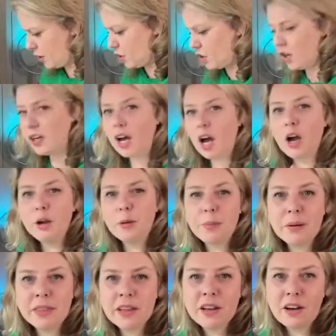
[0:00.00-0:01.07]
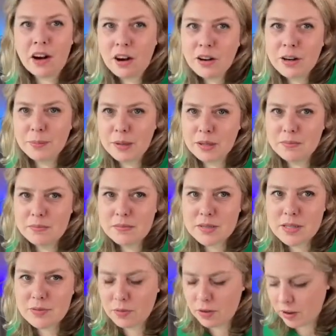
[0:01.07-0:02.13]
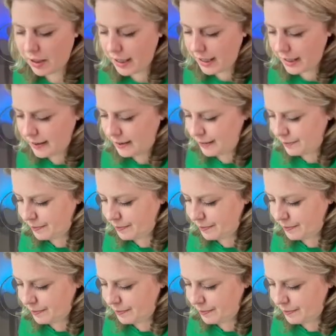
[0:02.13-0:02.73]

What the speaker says: you got to open the cardamoms, right?